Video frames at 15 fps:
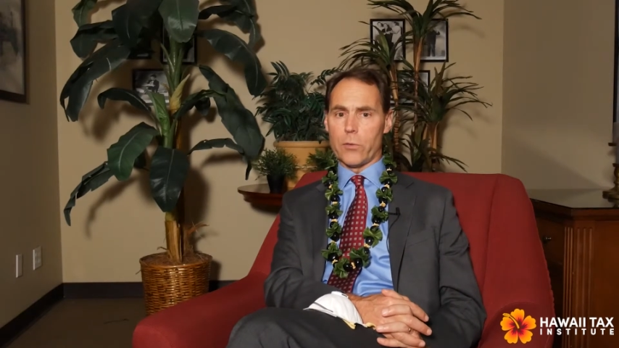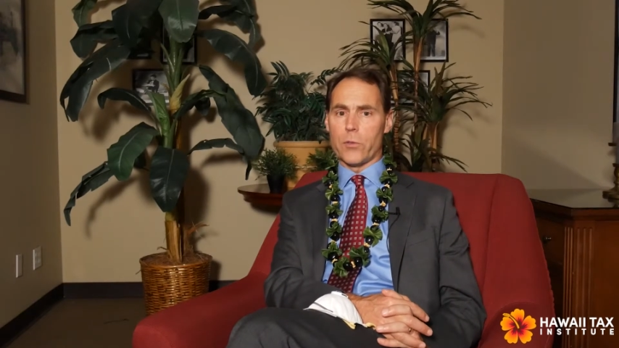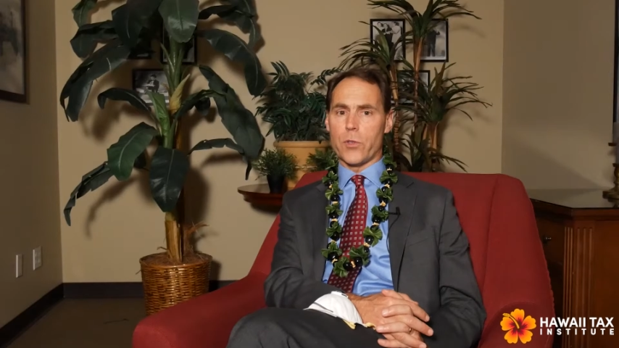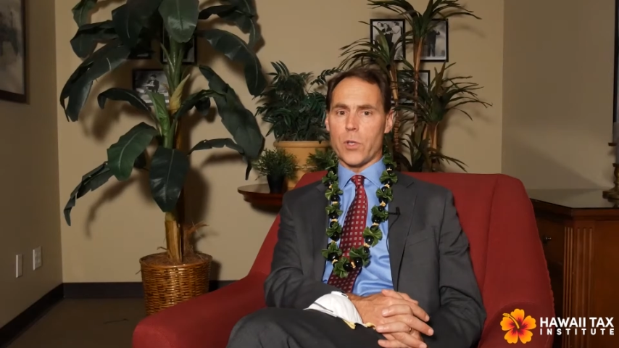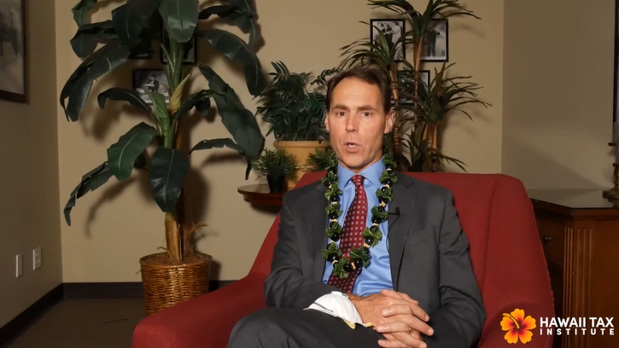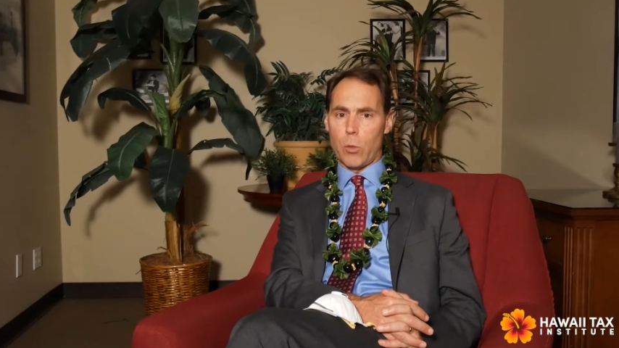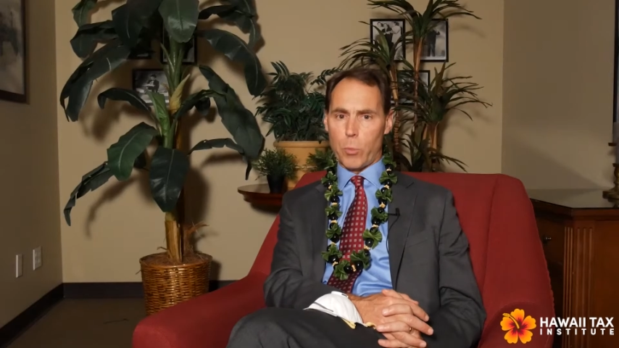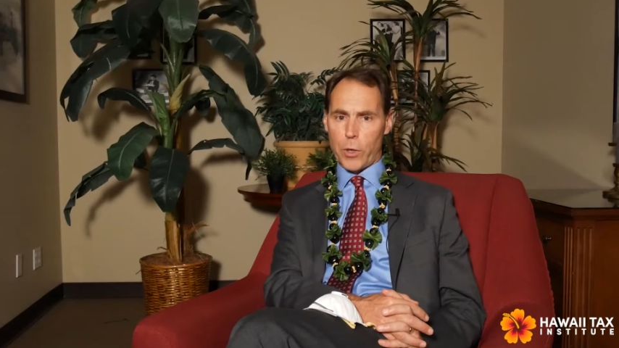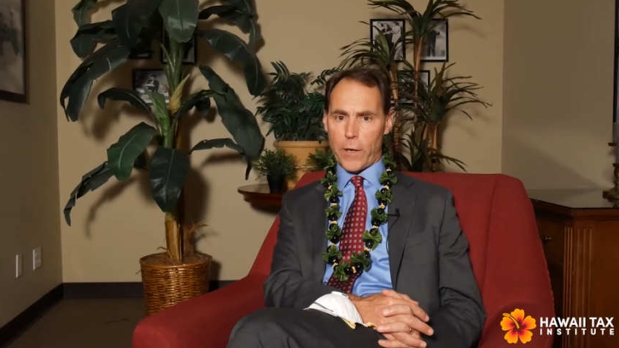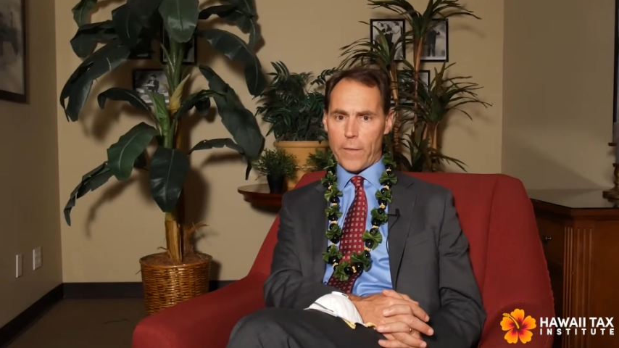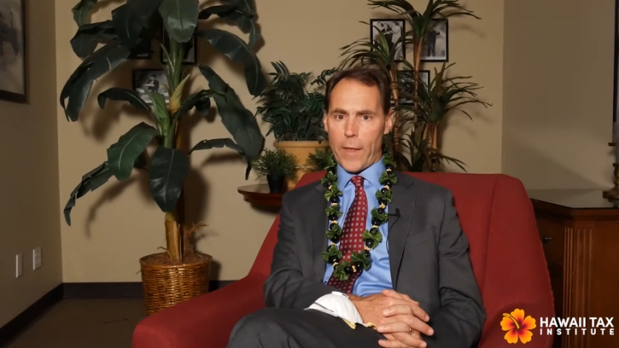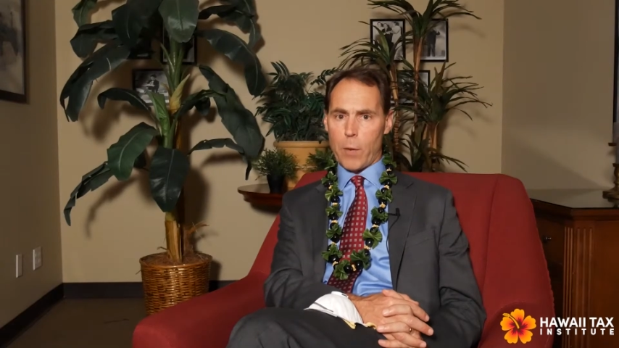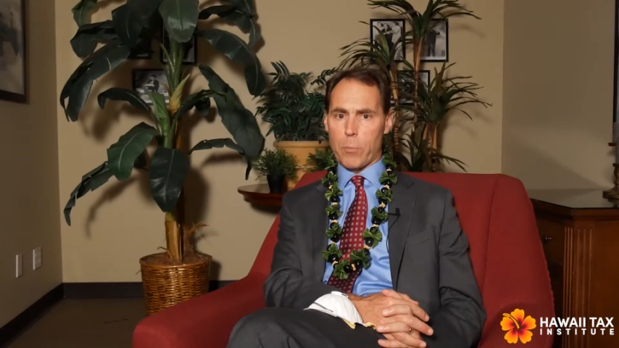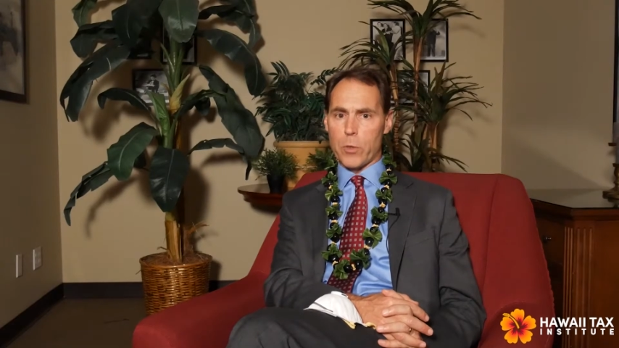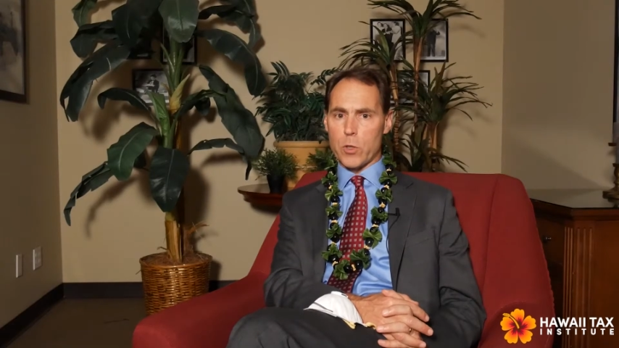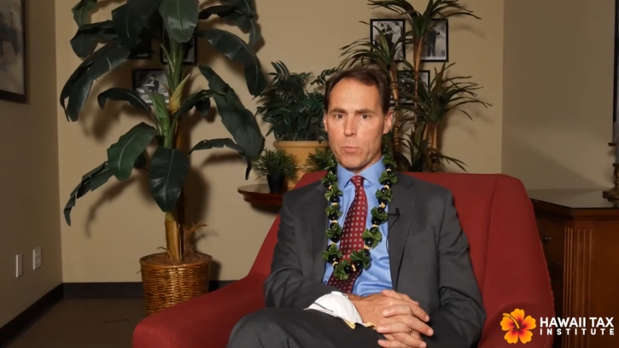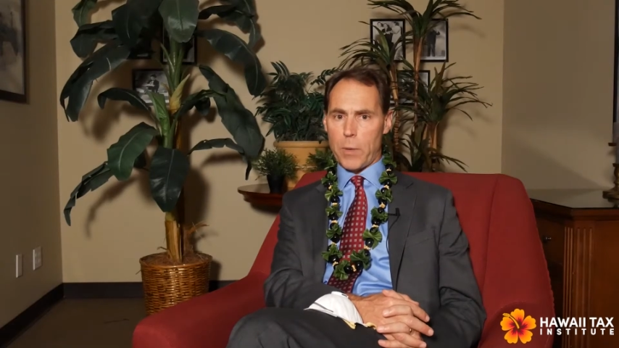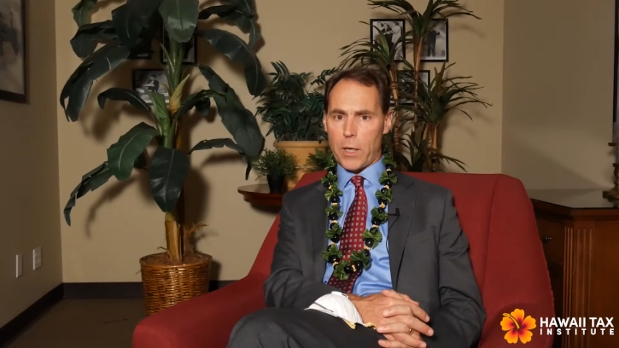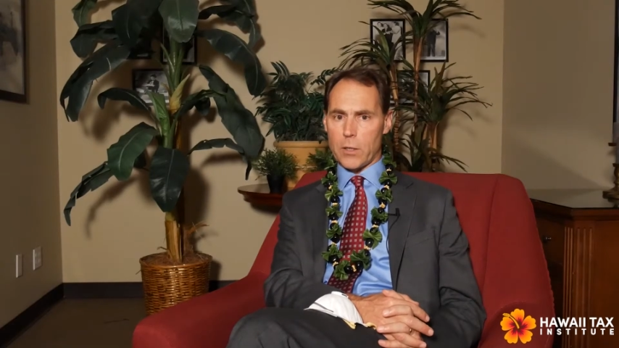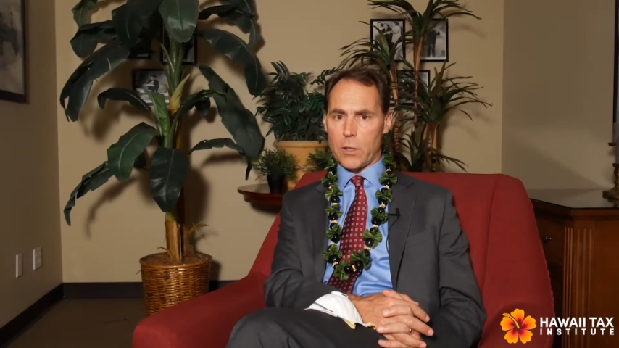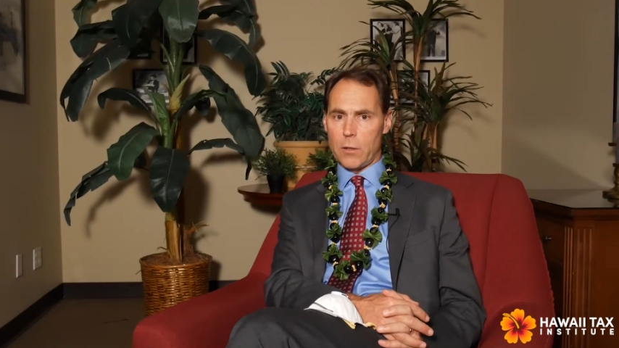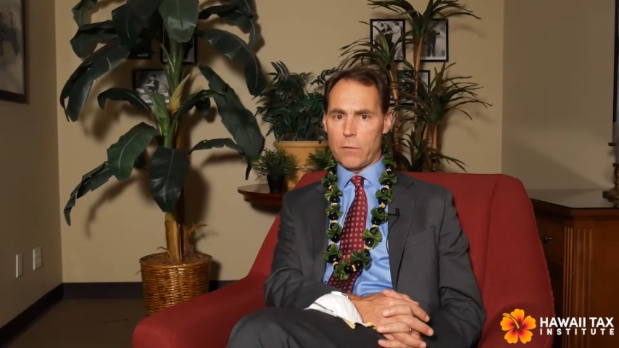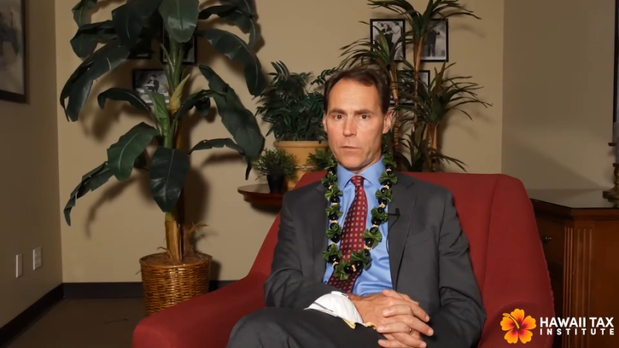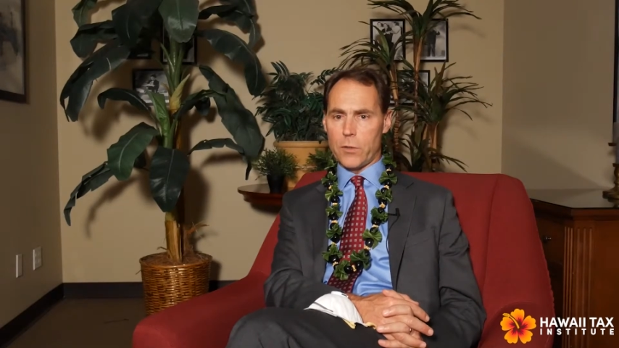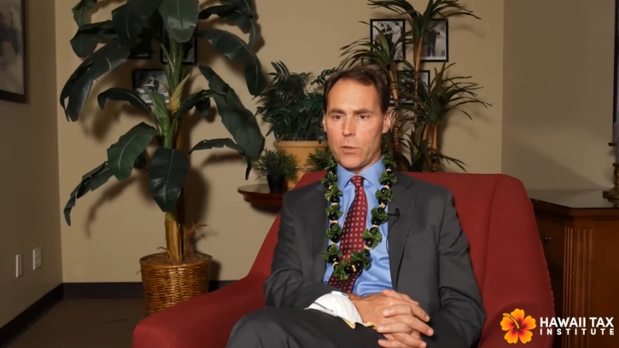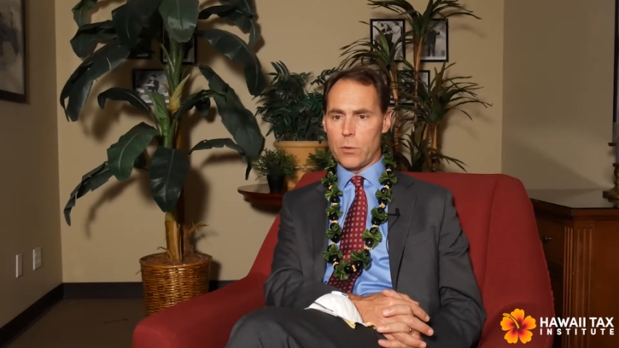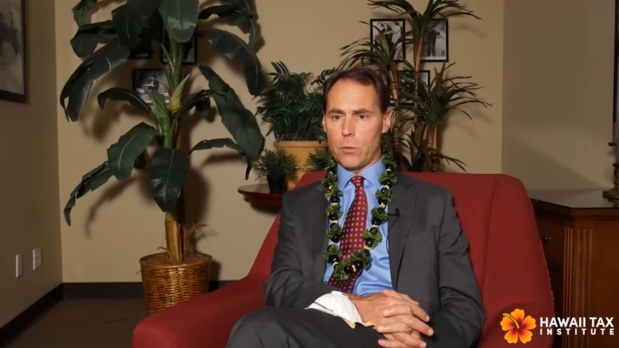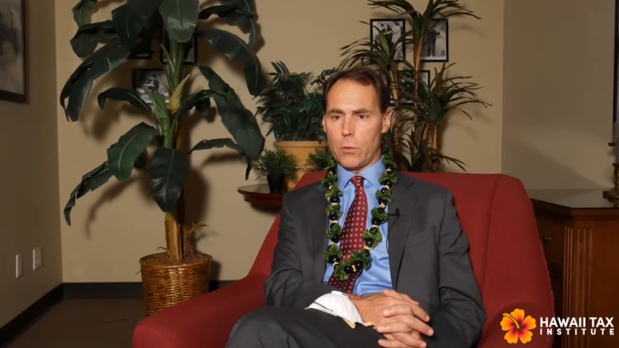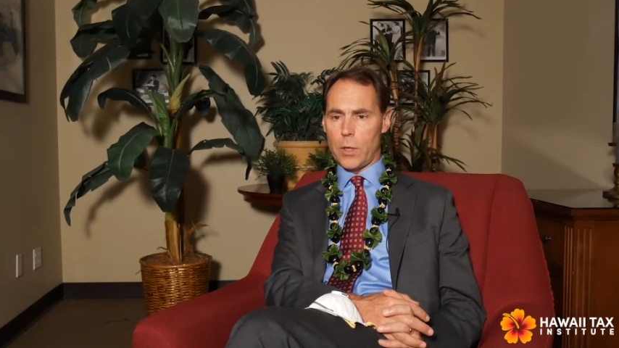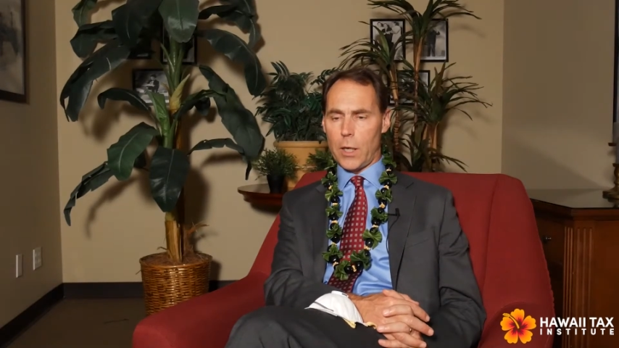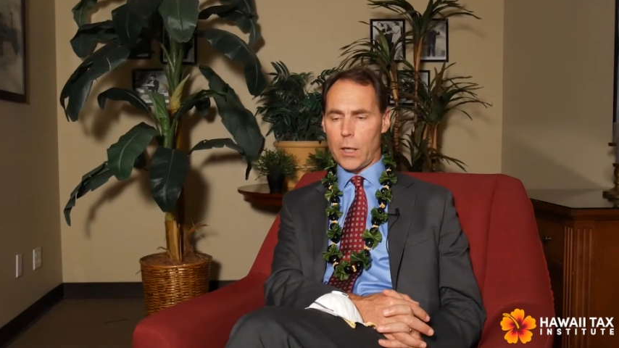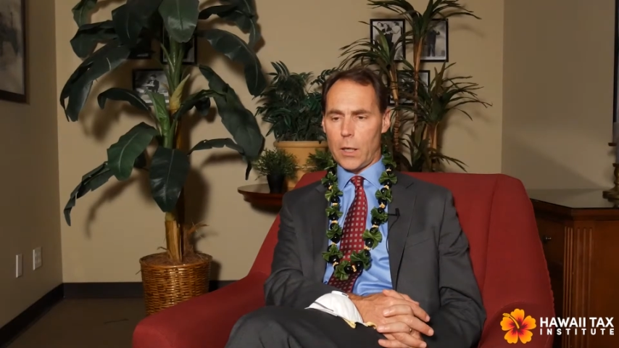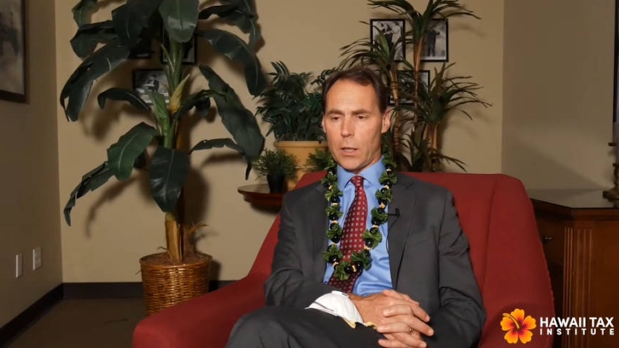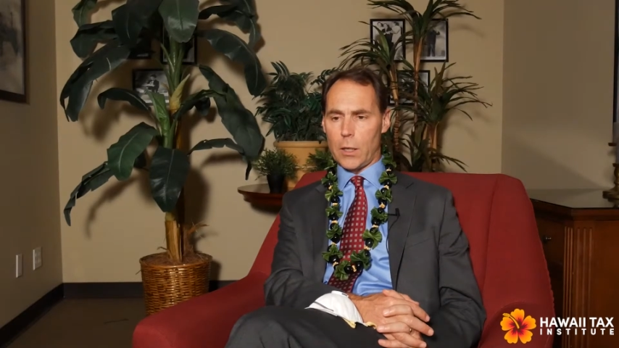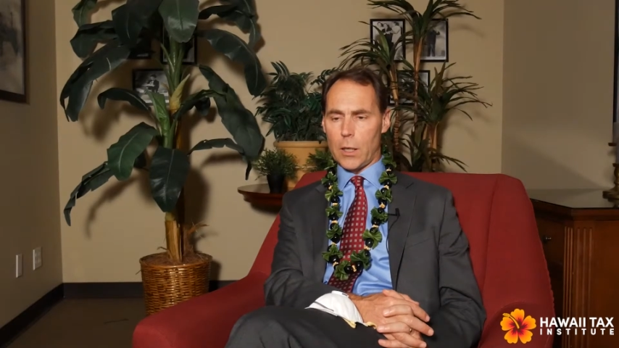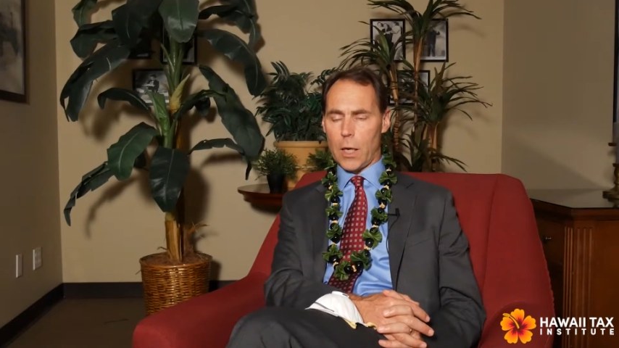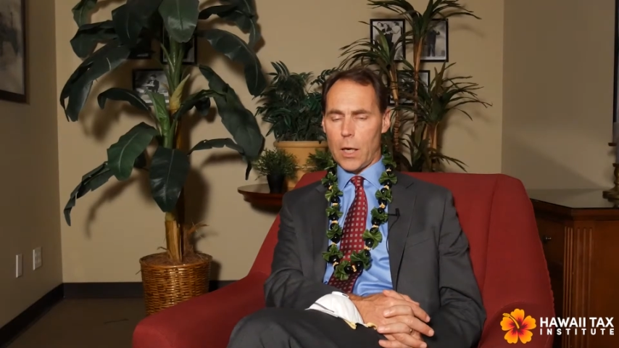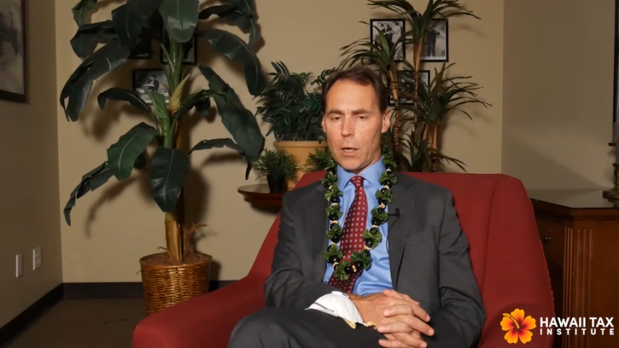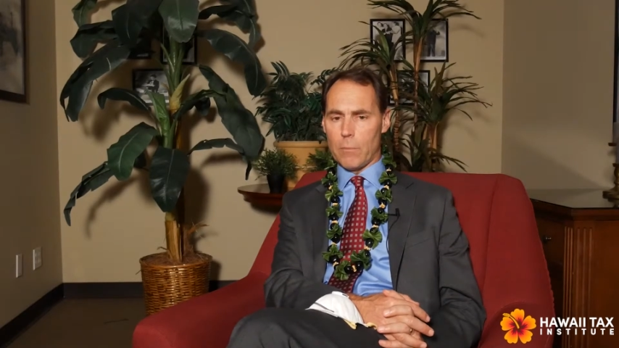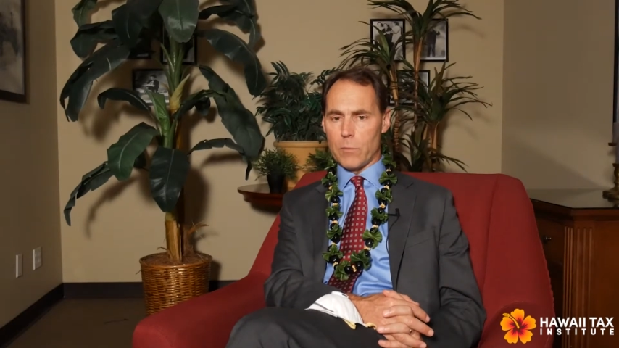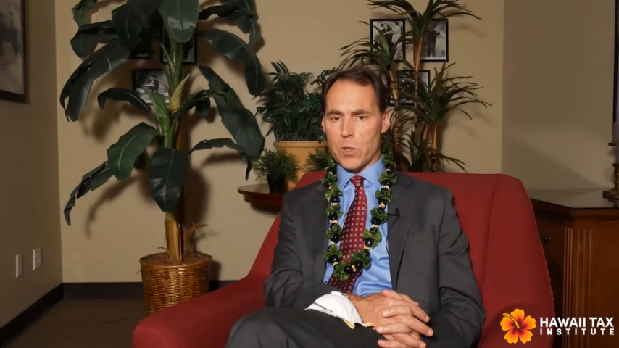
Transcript: So, bringing that perspective to a um,